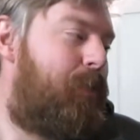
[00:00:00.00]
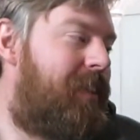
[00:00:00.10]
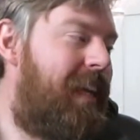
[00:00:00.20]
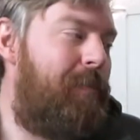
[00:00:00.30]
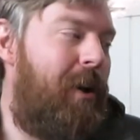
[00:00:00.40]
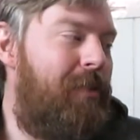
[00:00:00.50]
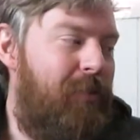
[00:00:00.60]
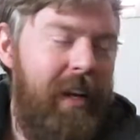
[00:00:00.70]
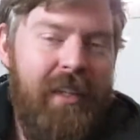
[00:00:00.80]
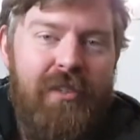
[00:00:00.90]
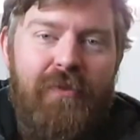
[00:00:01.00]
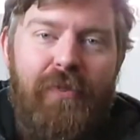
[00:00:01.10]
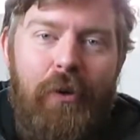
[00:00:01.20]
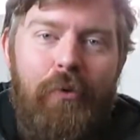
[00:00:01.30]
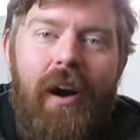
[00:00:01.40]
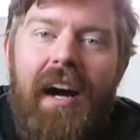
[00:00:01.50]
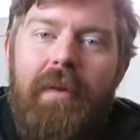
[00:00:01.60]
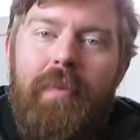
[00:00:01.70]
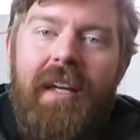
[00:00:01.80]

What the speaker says: with Nemo and Friends full ride